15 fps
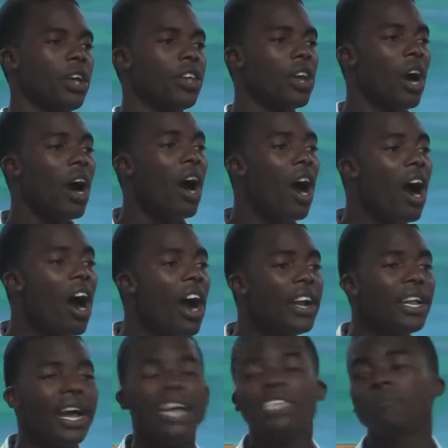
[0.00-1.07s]
Your
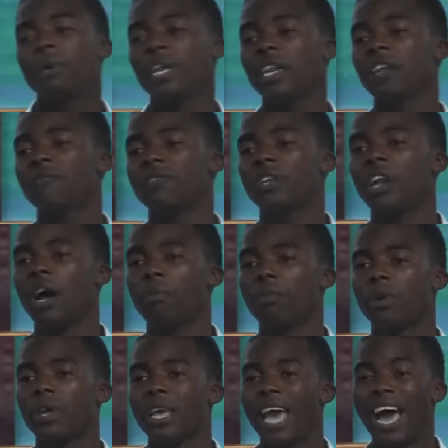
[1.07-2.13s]
heart has been lifted up.
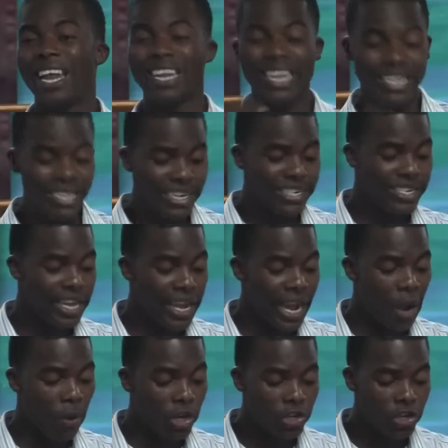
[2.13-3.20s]
And in this king,
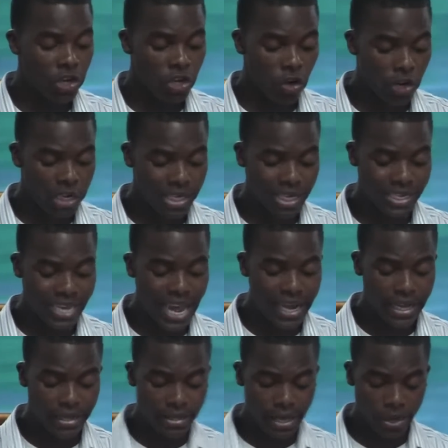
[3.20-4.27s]
I want you to notice the
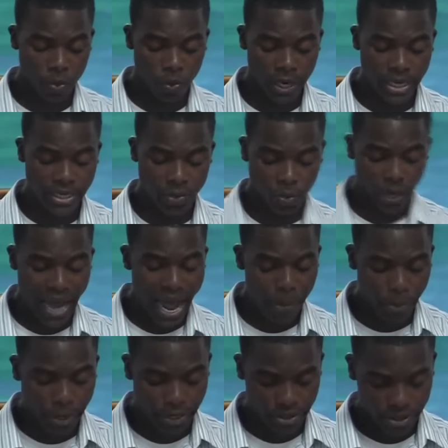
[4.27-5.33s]
second thing. What, is, what
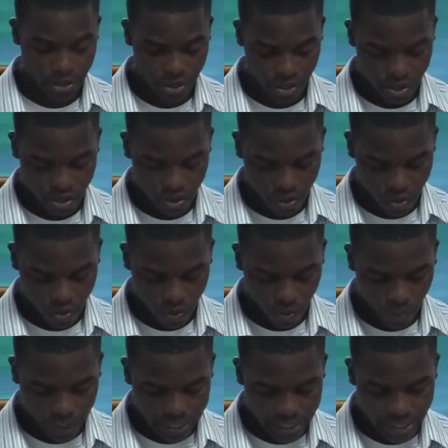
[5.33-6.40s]
happened?
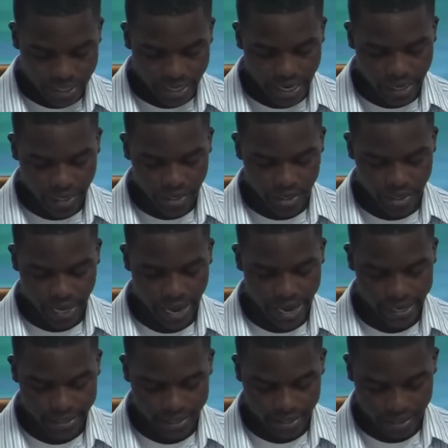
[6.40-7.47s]
What does it say
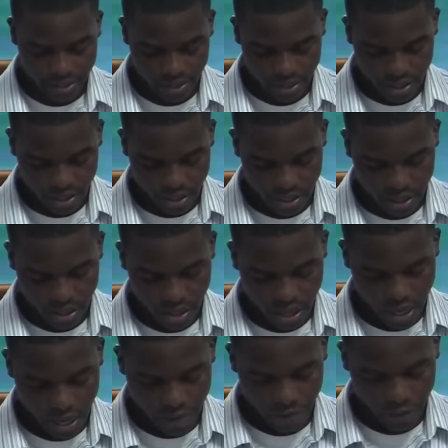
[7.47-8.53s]
next?
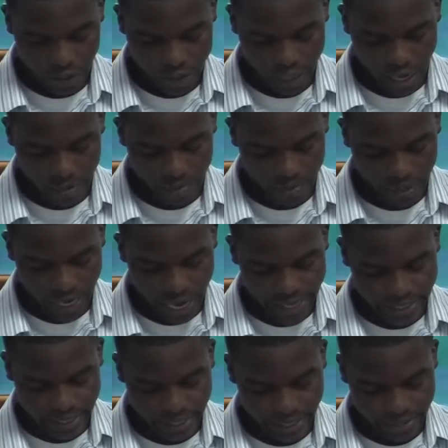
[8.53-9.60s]
In verse um,
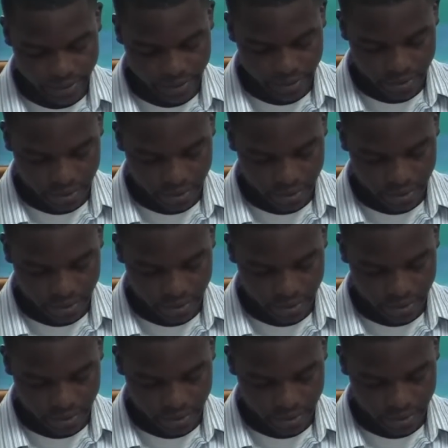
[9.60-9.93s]
19.